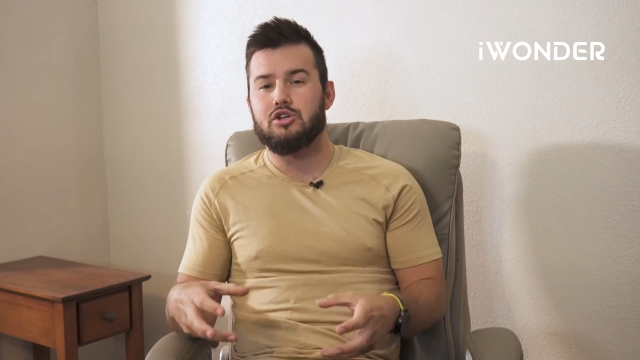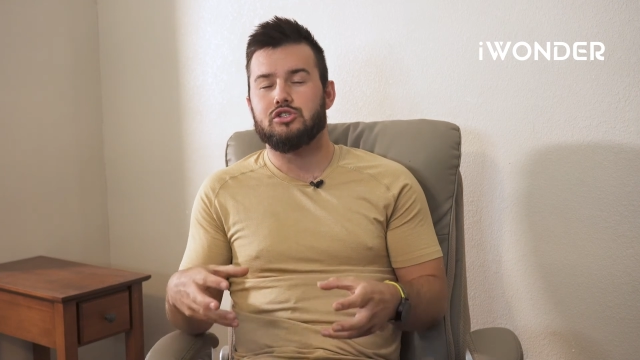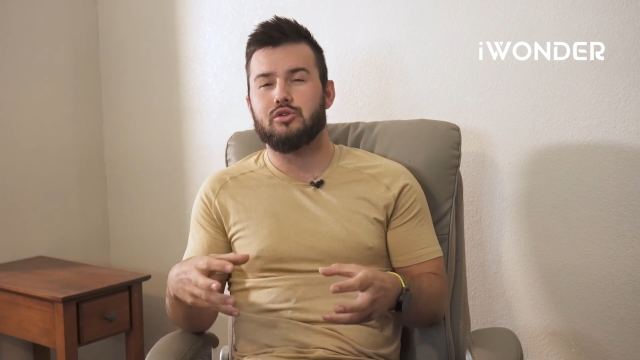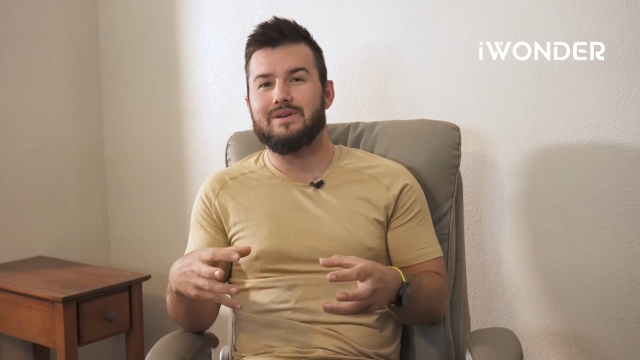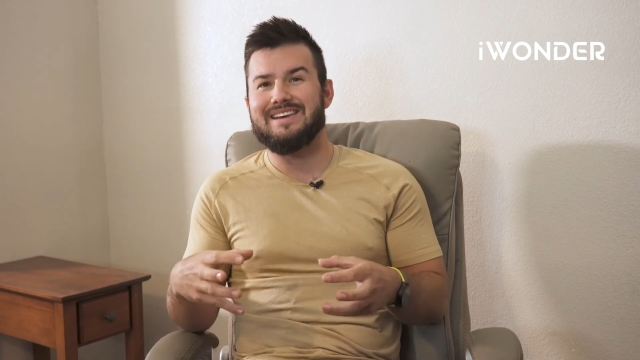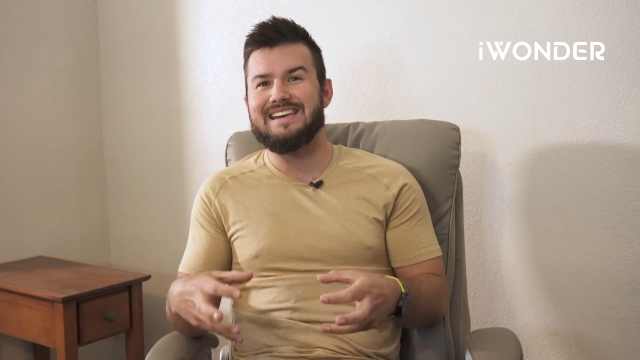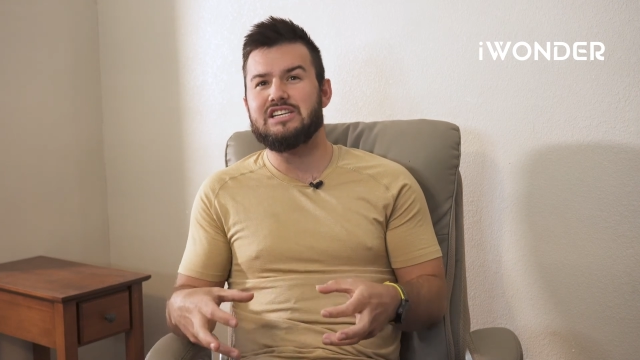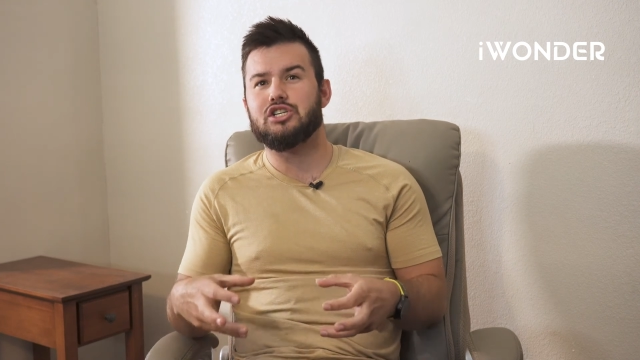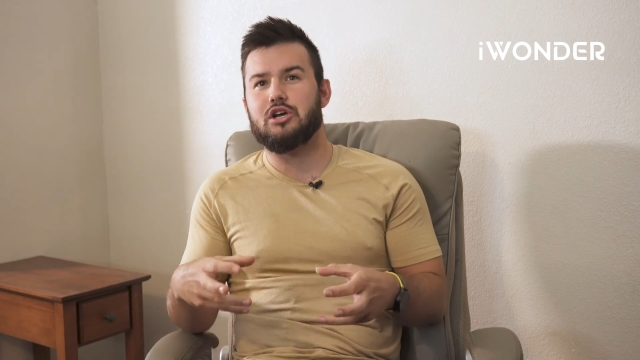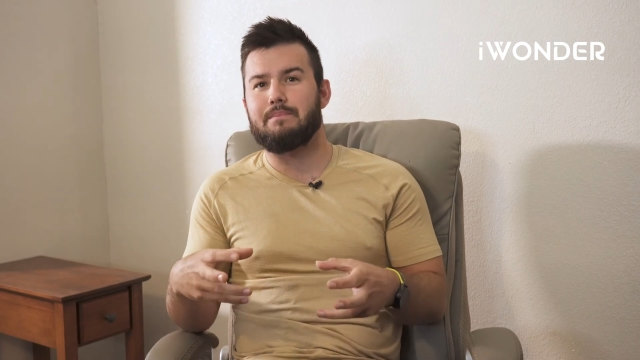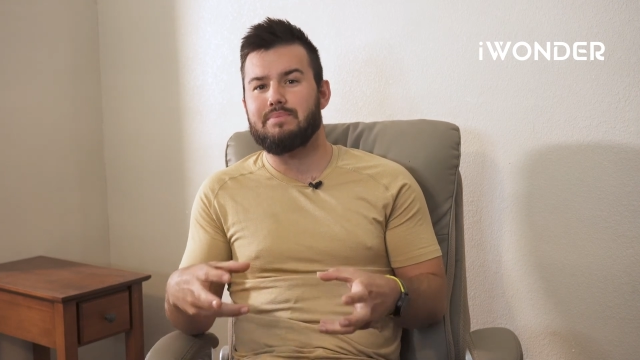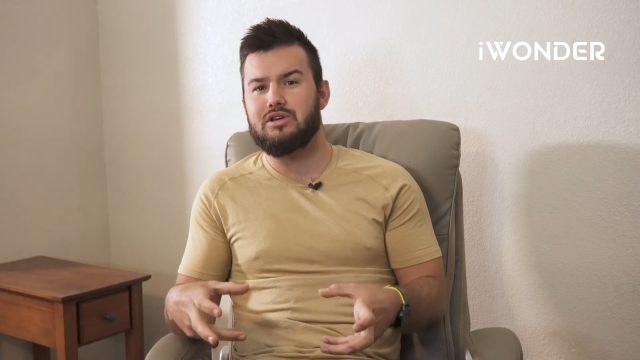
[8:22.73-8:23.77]
So each
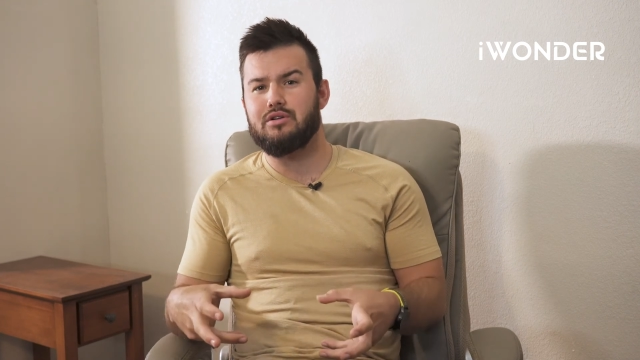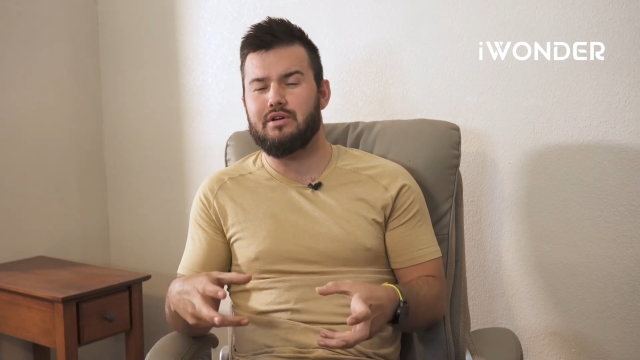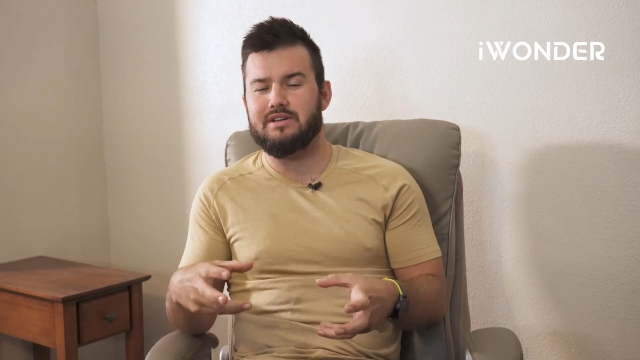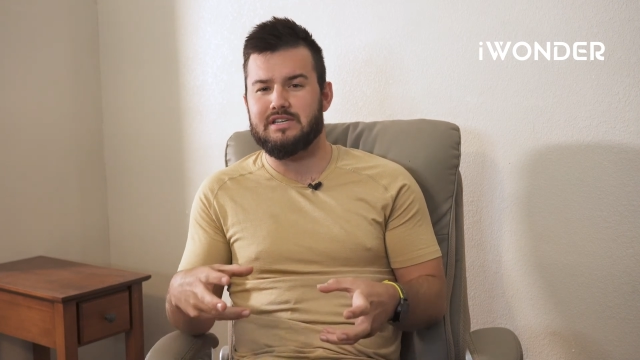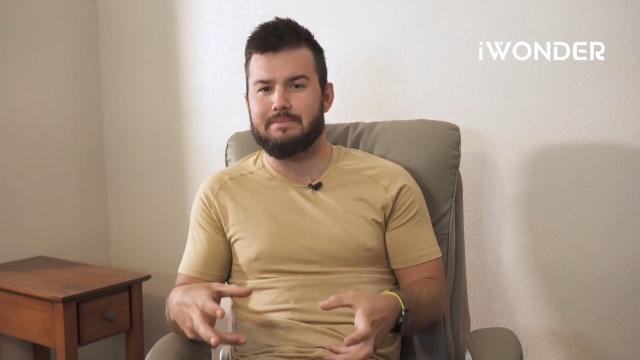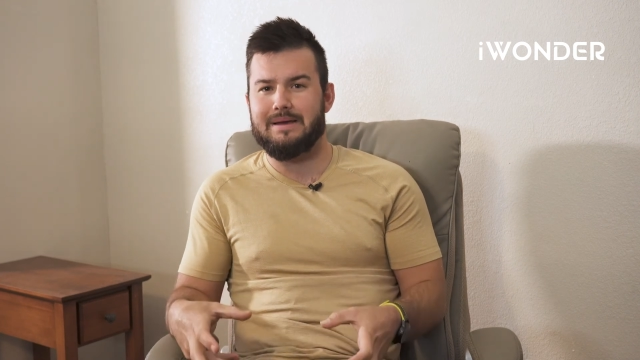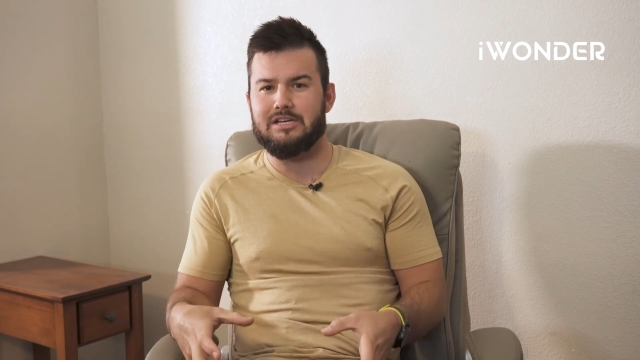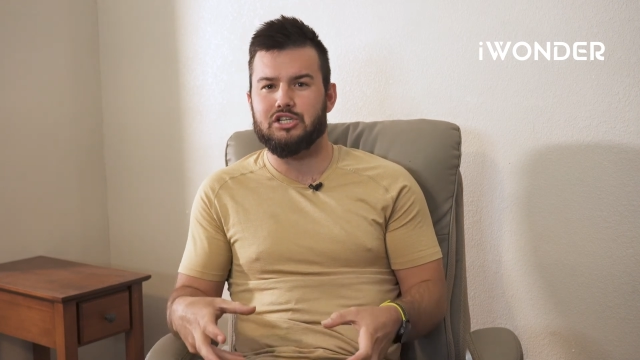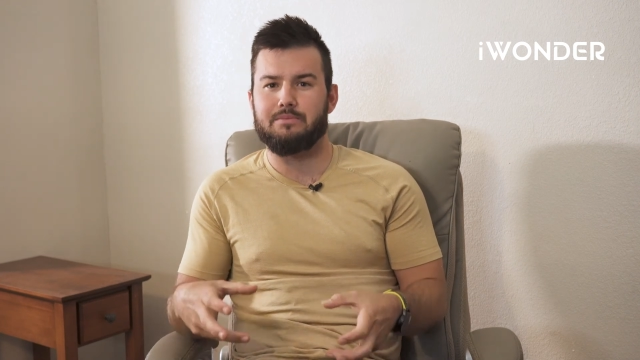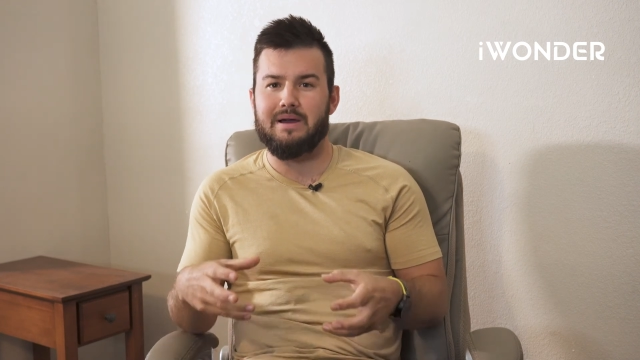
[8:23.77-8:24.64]
computer, as I mentioned,